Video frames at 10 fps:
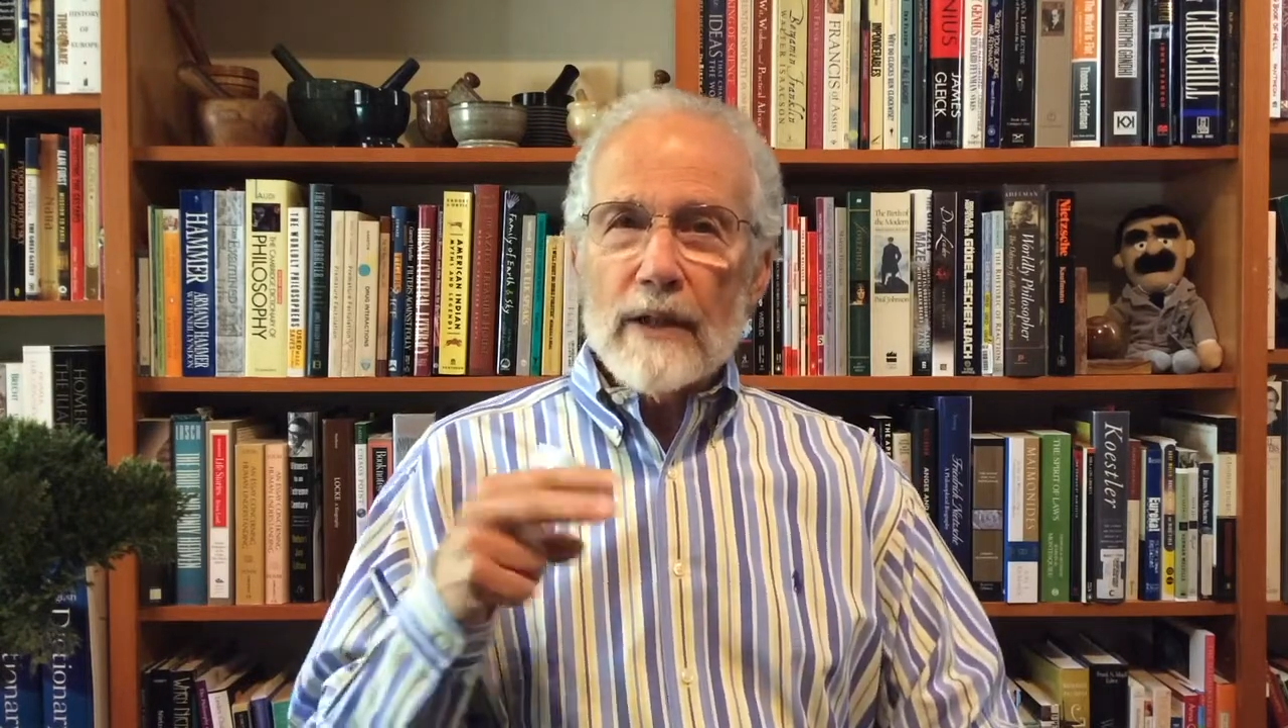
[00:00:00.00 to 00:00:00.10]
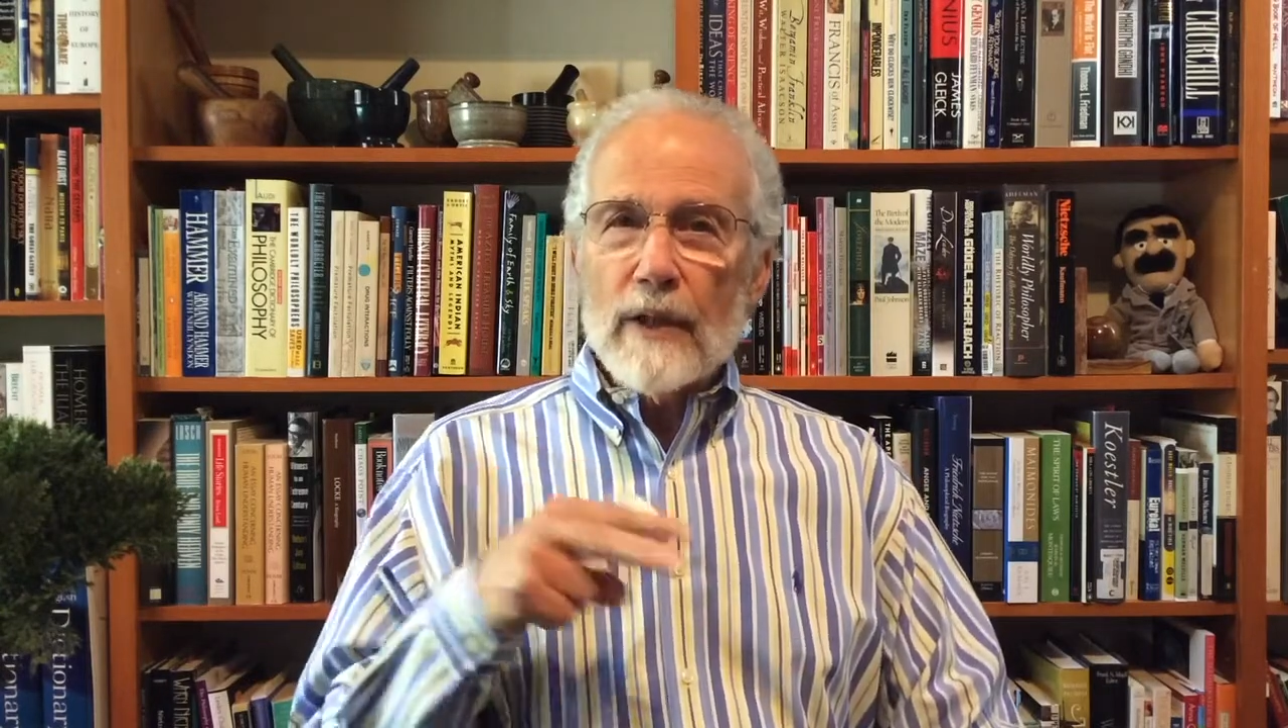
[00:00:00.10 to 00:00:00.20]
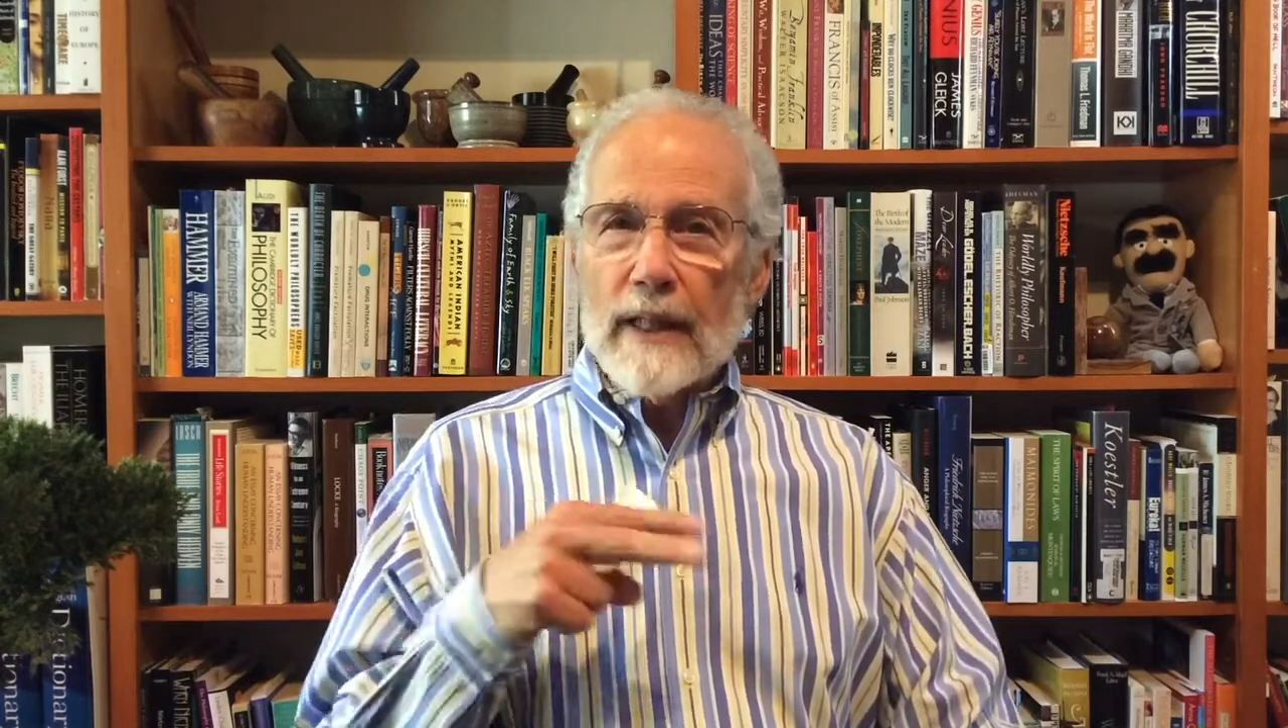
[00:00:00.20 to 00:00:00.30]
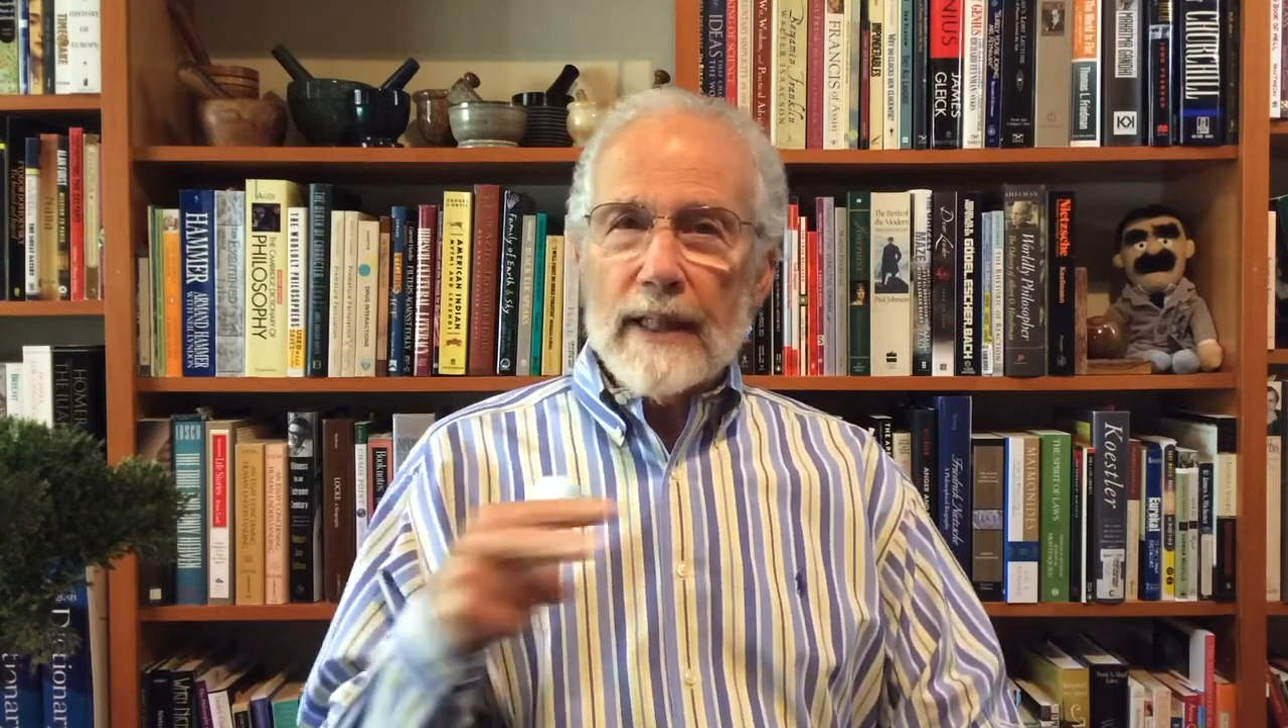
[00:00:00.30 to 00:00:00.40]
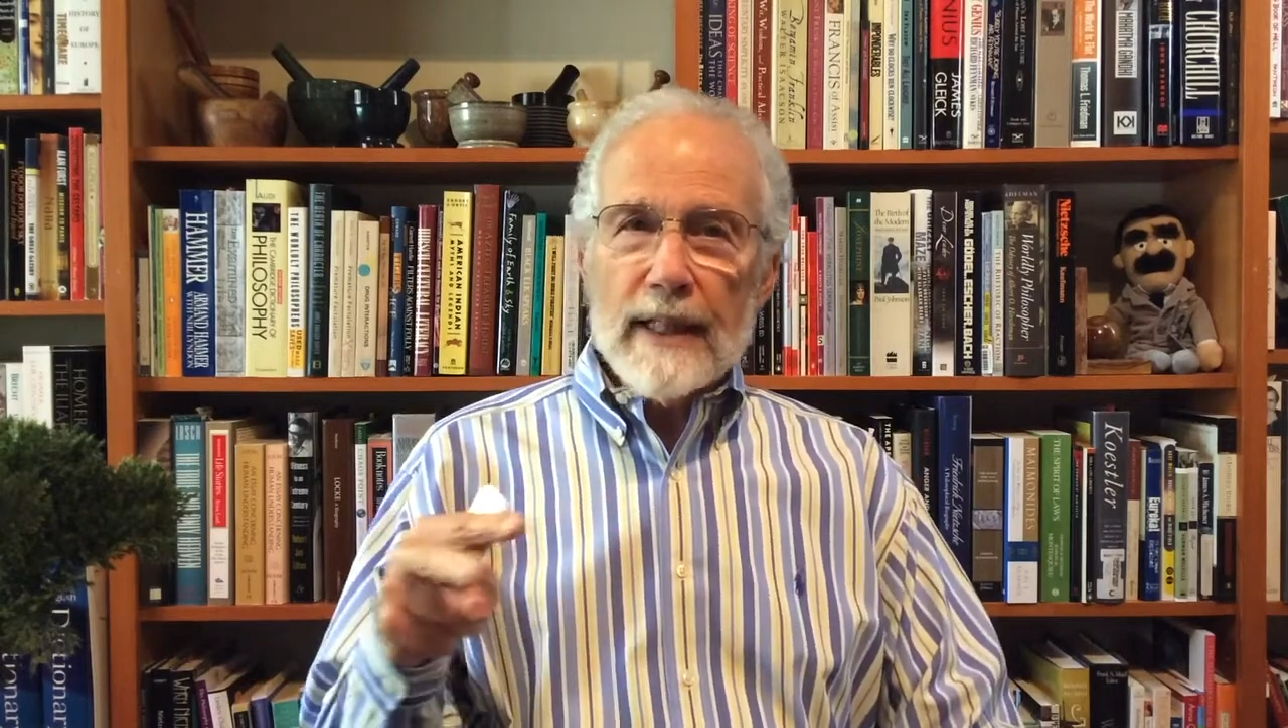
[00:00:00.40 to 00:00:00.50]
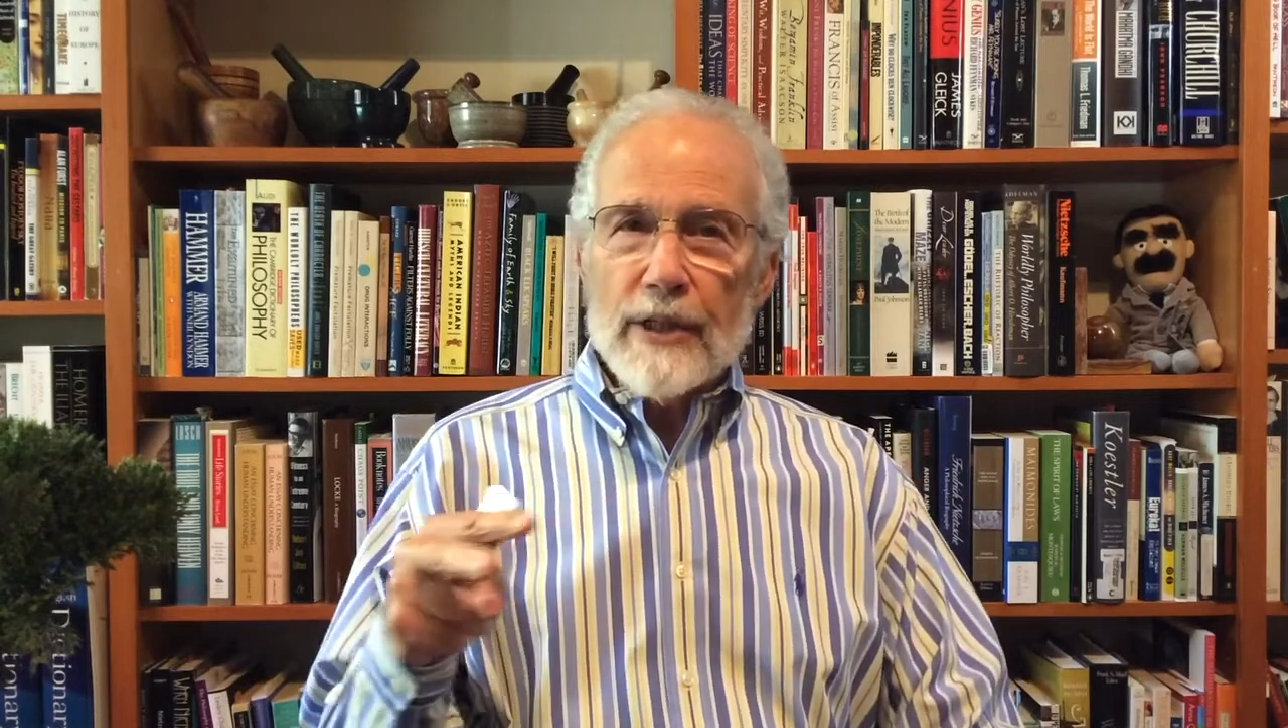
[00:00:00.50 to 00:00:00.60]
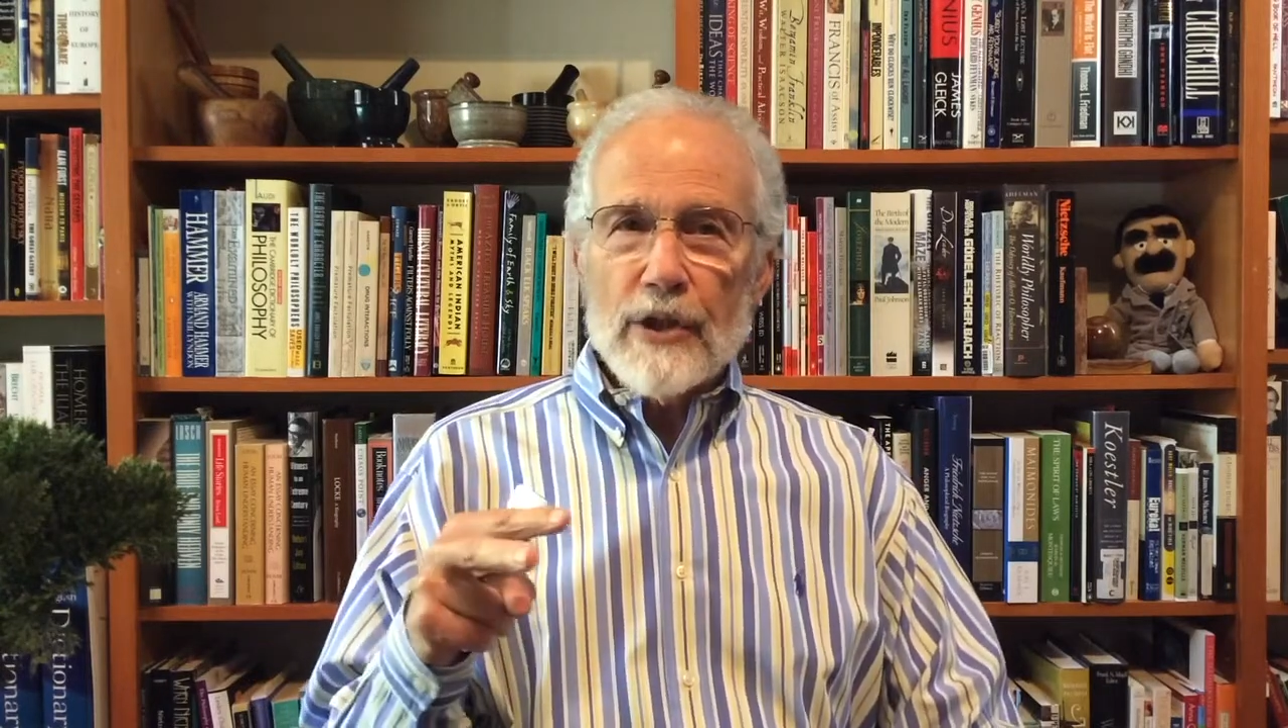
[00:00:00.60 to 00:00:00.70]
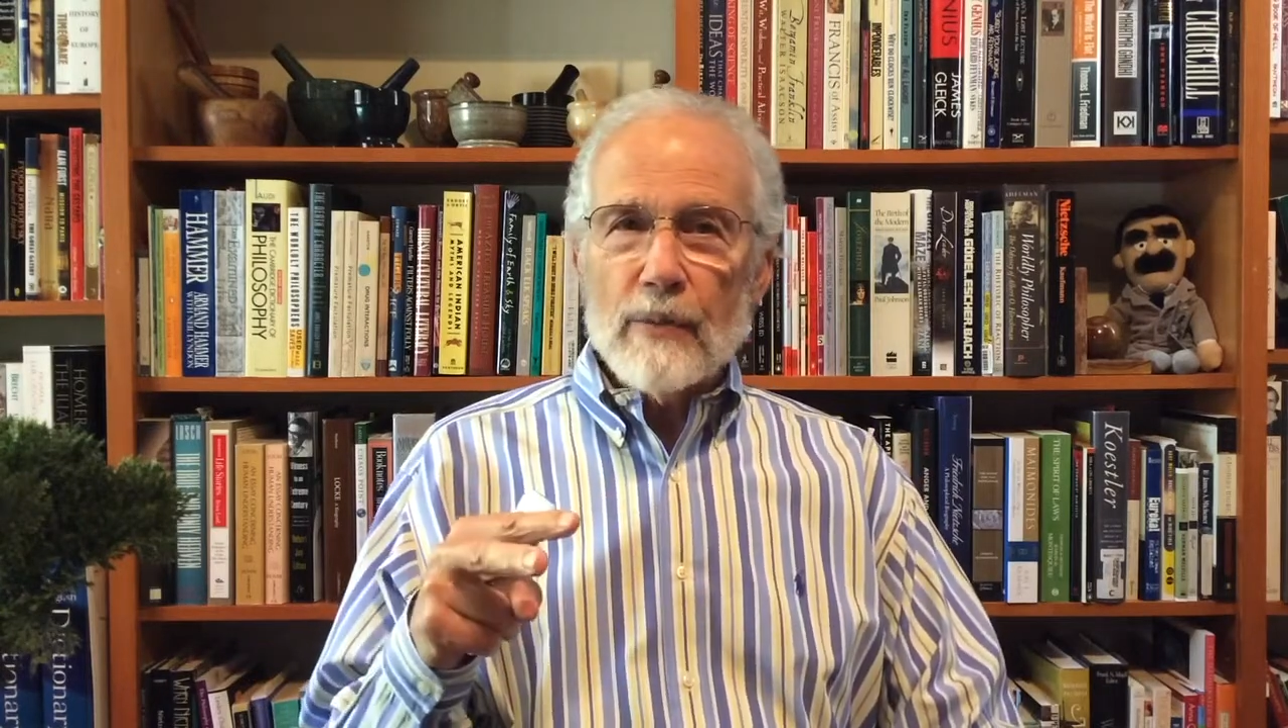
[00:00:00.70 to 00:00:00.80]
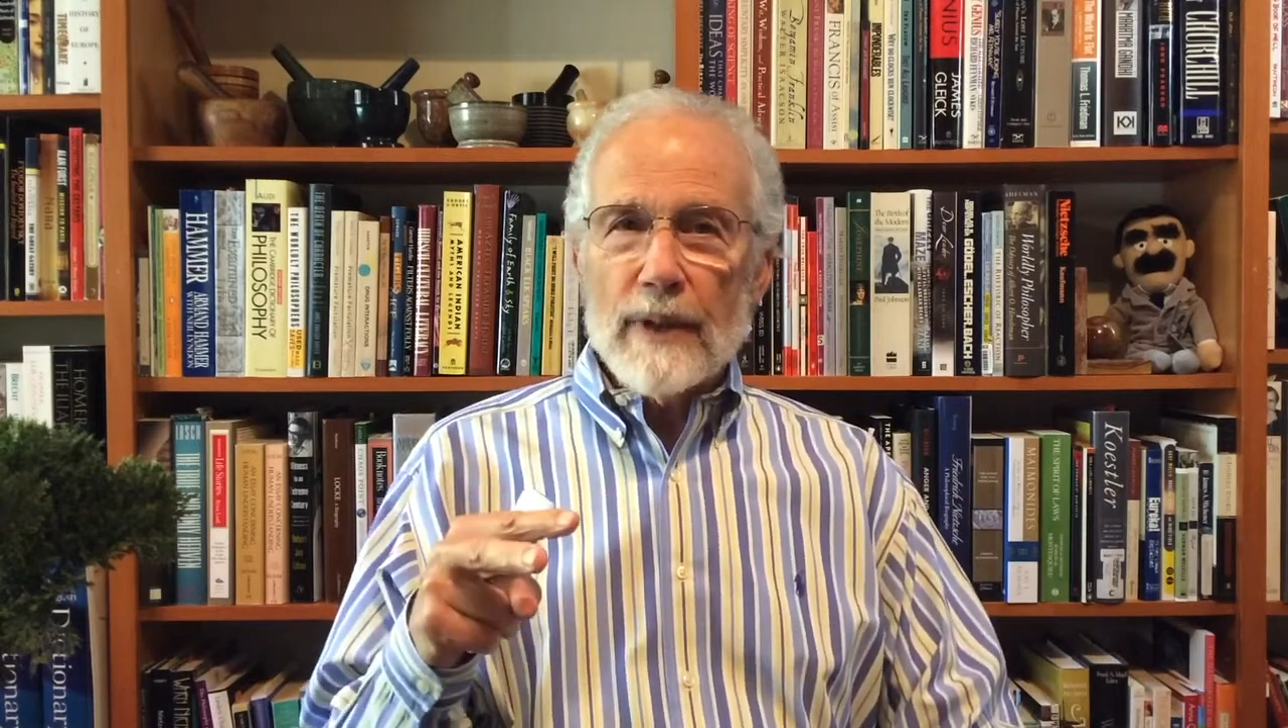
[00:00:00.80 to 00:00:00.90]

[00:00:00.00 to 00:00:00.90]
look at the issue